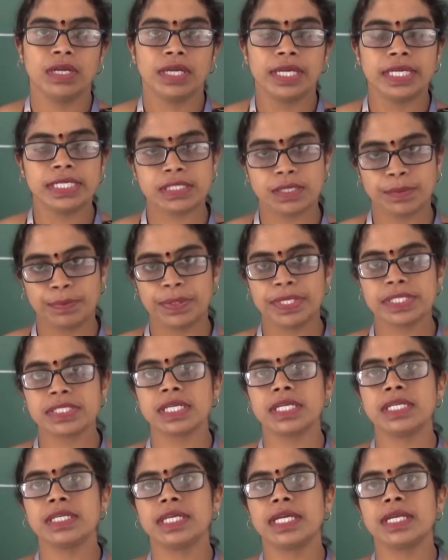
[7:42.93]
is
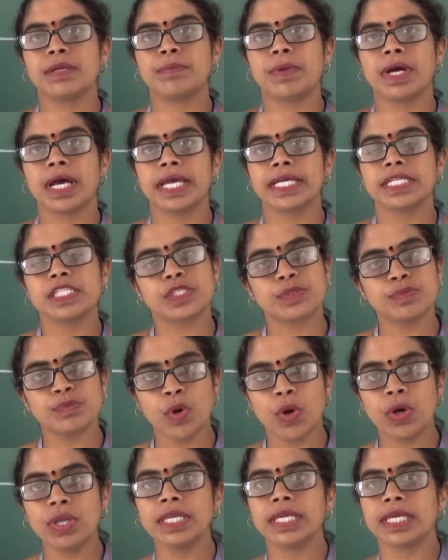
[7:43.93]
represented by
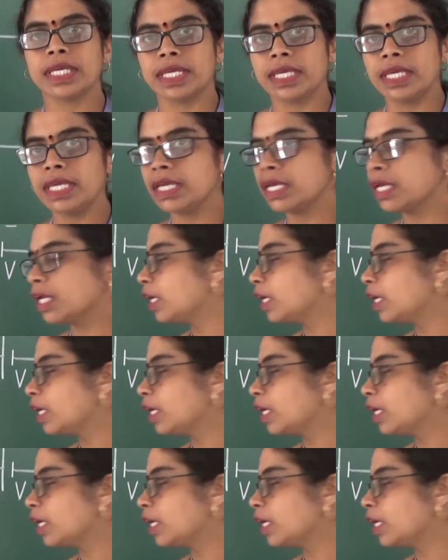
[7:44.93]
small e,